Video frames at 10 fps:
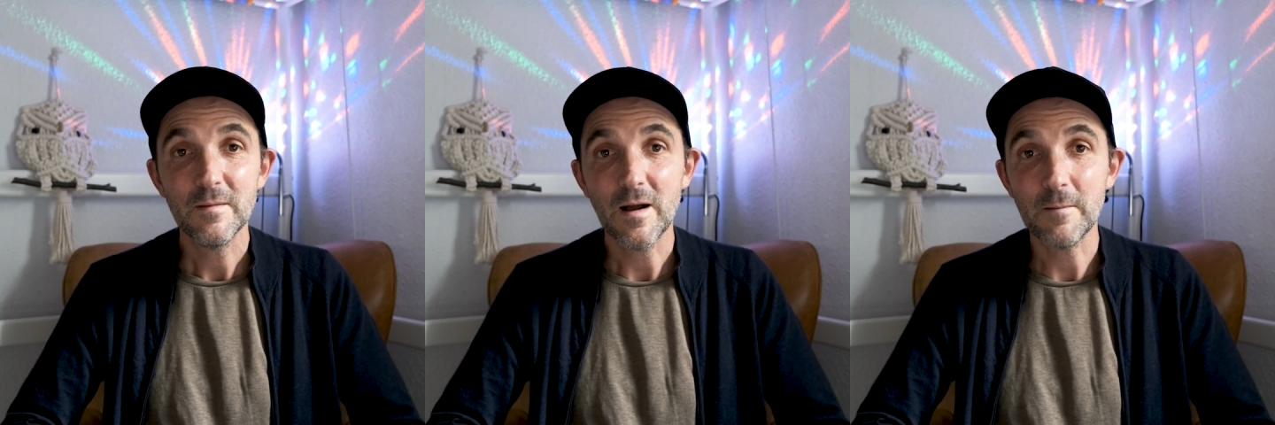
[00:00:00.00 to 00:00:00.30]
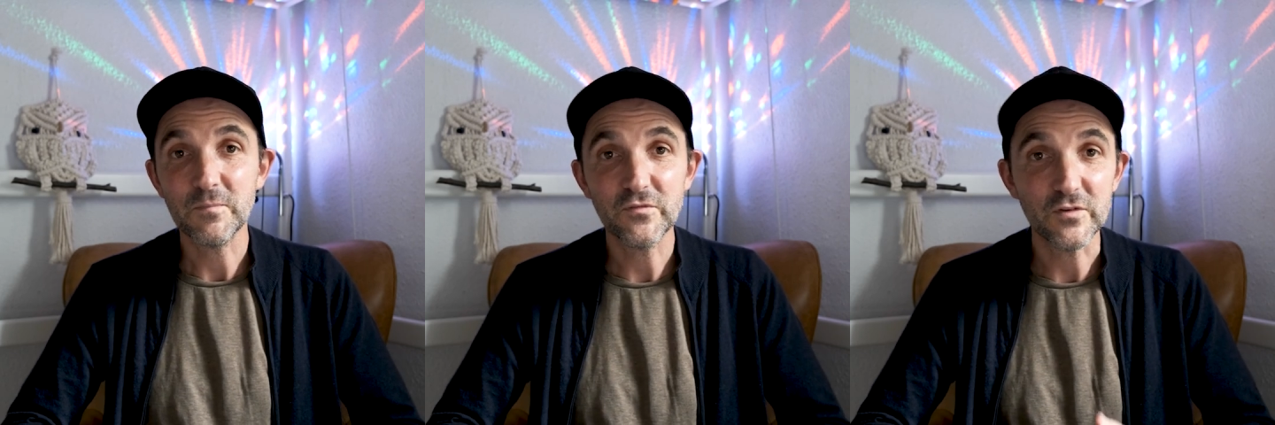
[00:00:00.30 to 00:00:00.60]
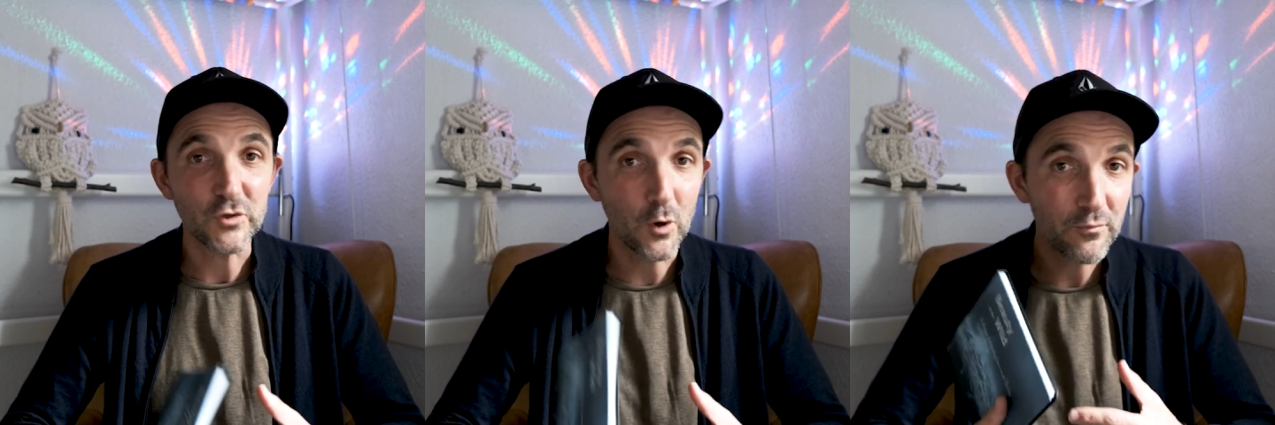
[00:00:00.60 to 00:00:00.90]
um, for
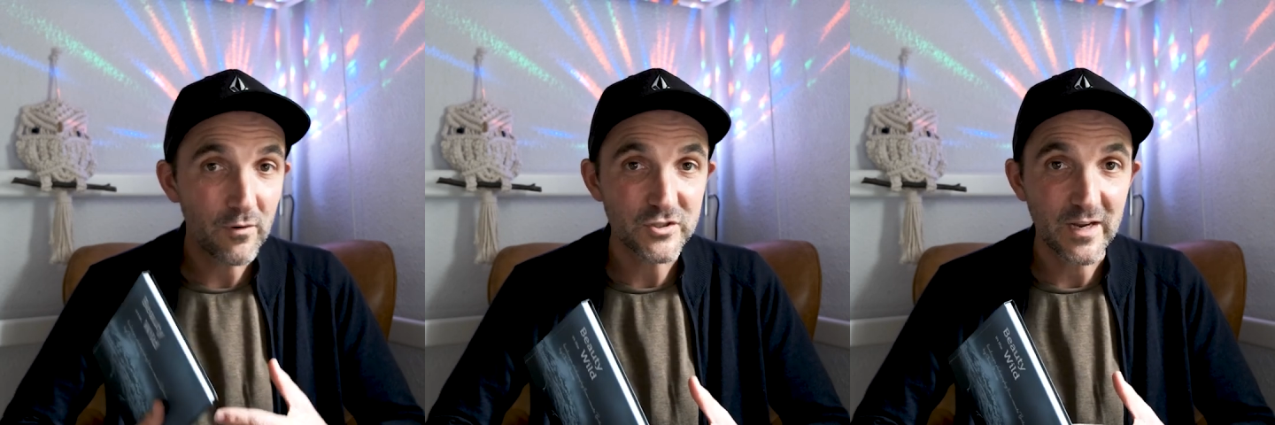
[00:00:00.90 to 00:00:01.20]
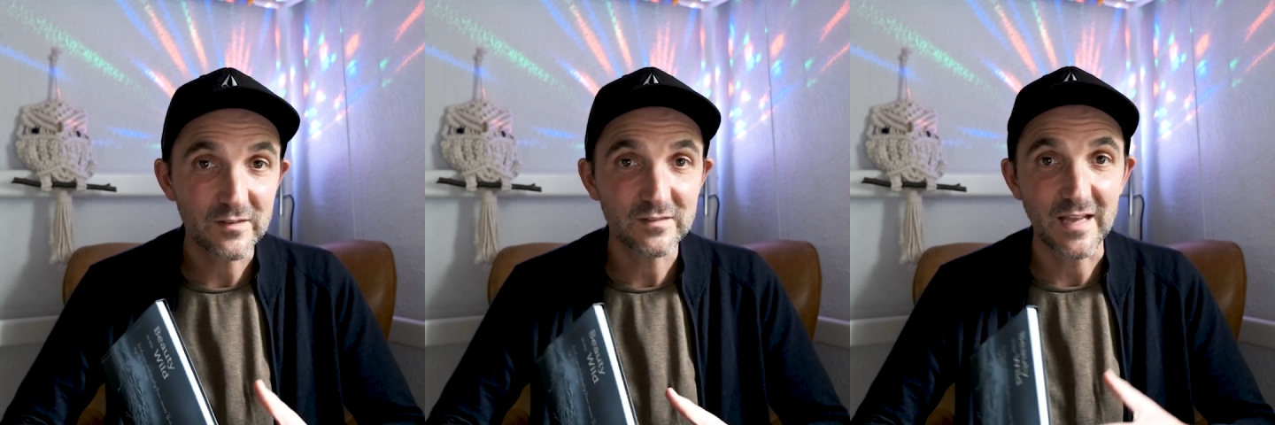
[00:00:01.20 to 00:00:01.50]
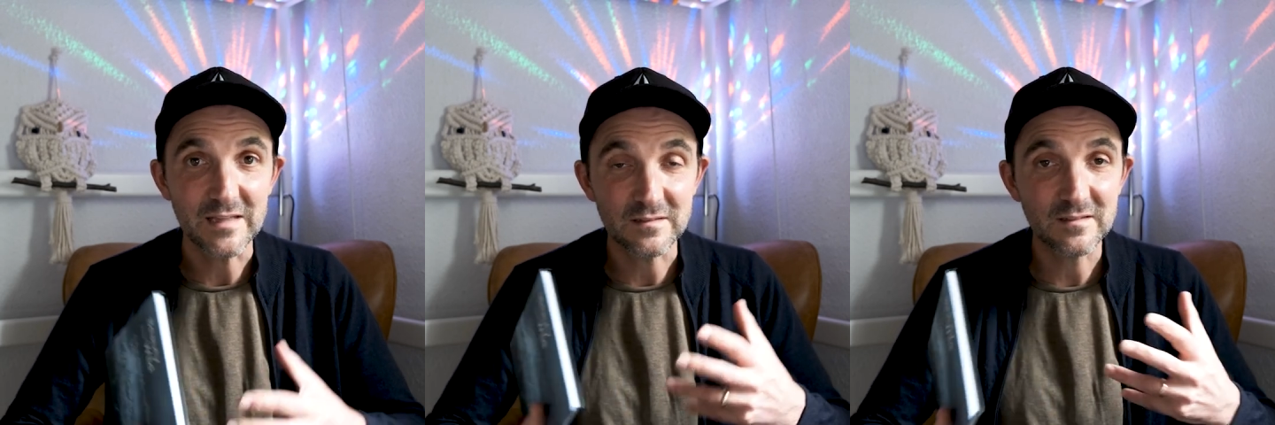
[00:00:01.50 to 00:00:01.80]
your projects
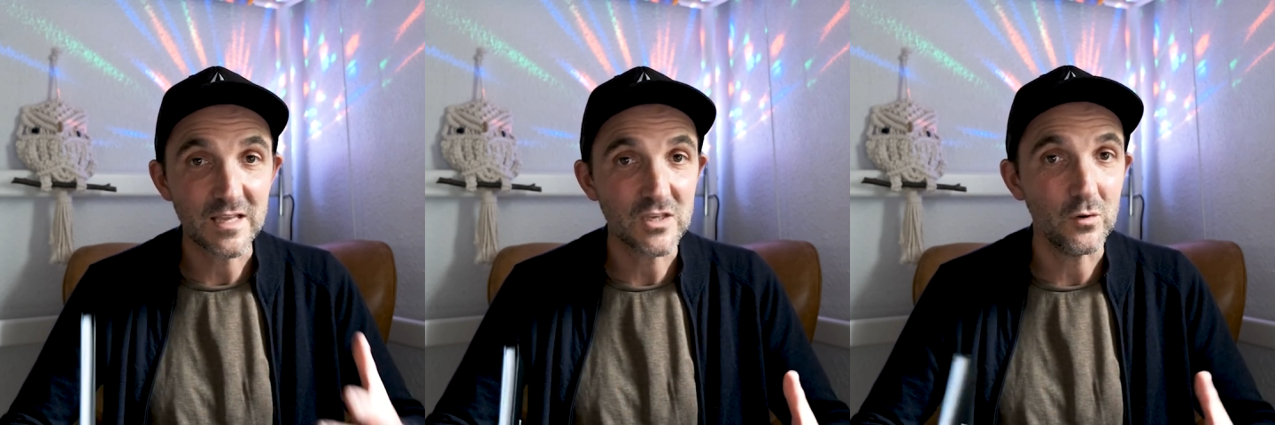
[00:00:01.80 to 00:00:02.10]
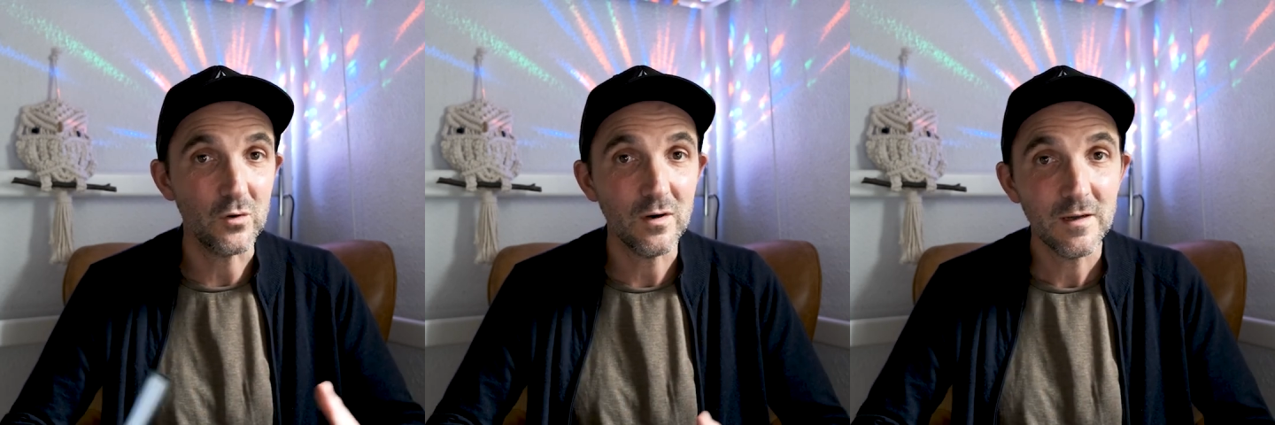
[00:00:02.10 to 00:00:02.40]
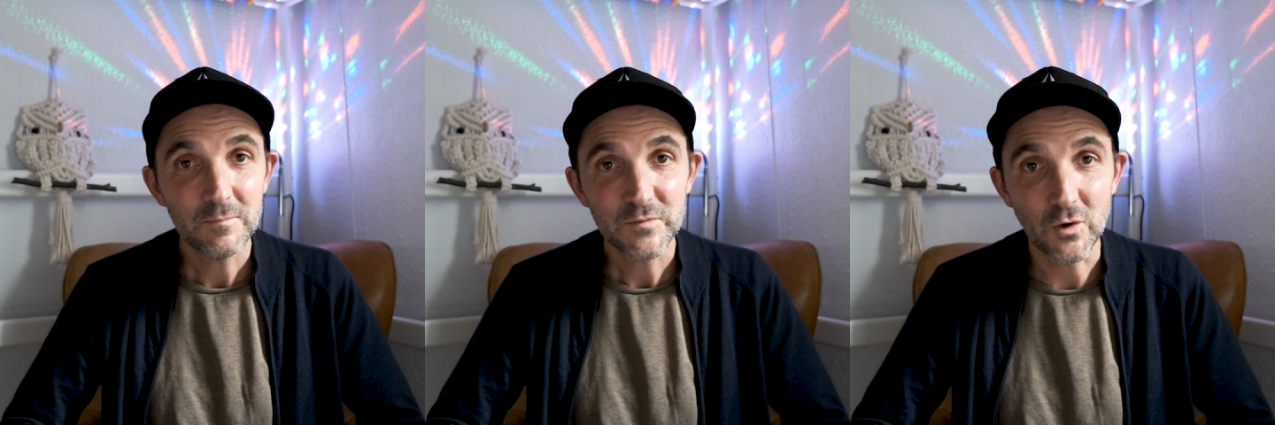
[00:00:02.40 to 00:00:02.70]
and to take your,
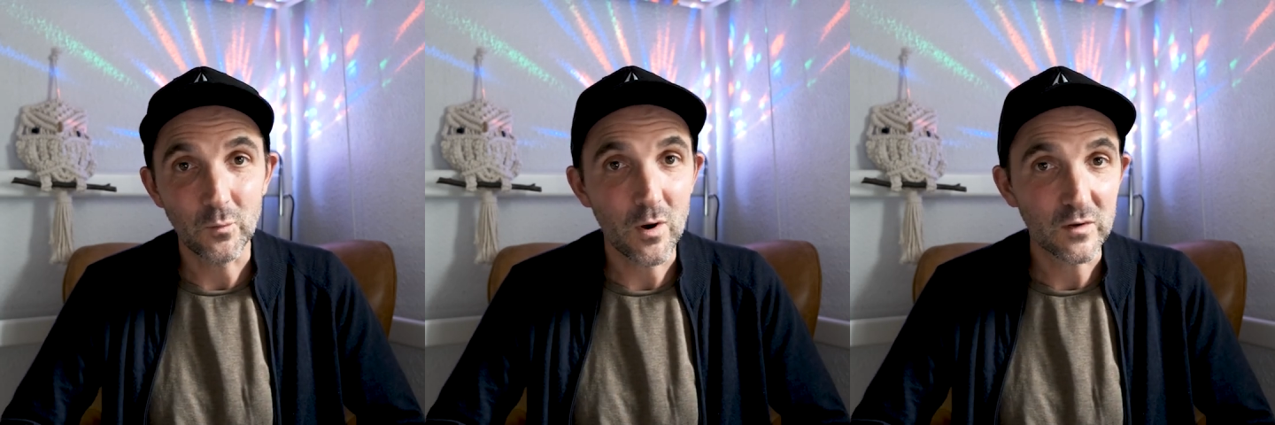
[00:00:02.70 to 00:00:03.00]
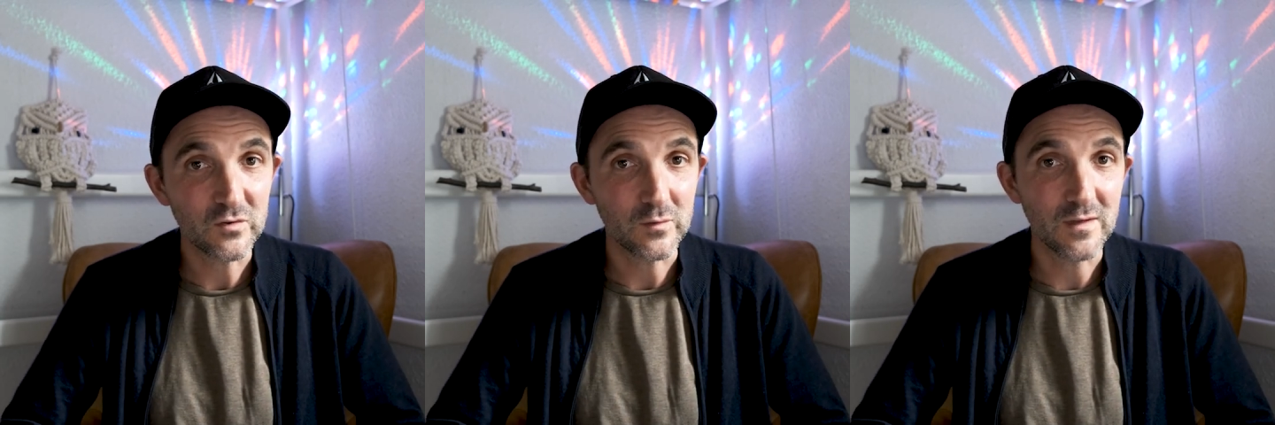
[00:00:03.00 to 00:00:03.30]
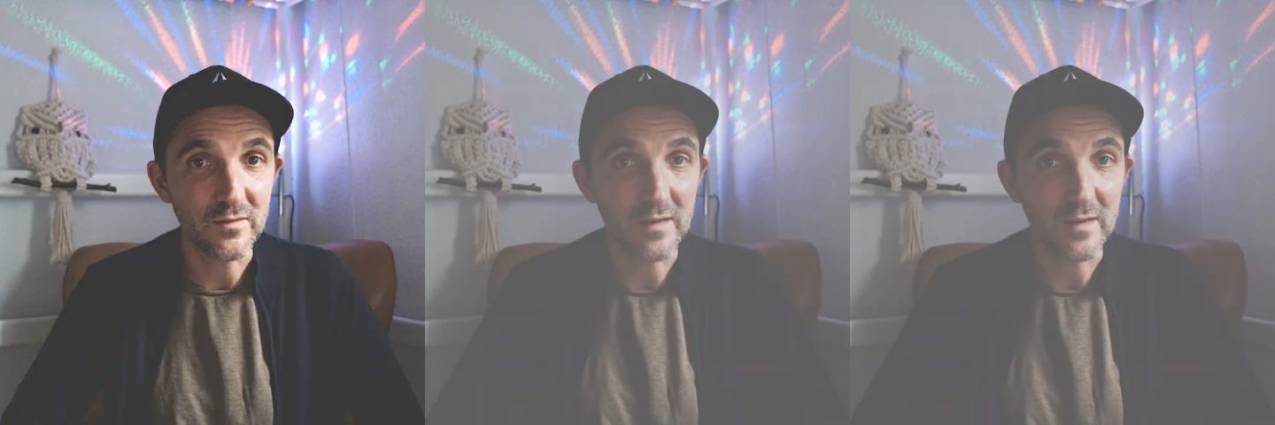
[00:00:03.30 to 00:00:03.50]
your work to another